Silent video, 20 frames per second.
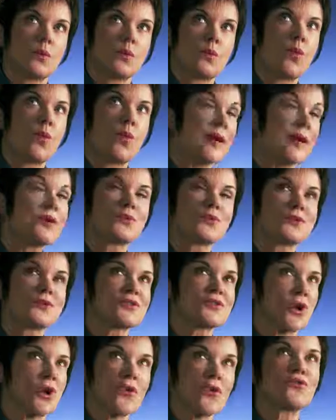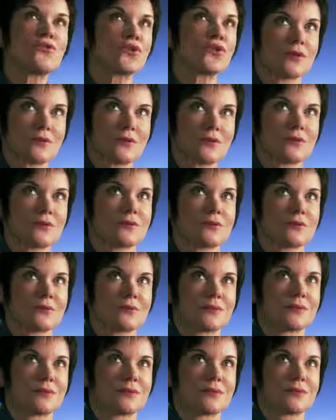When it was over,
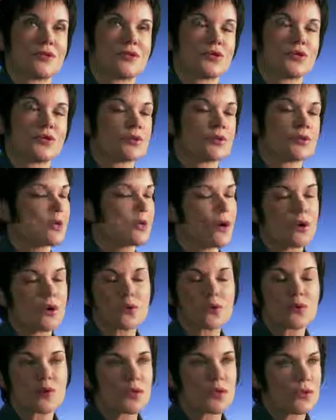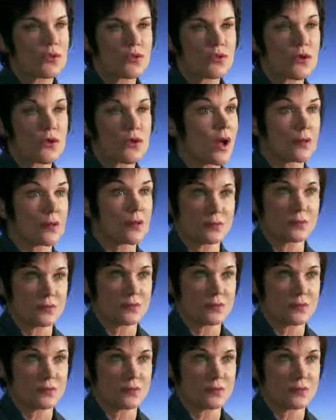do you recall what you thought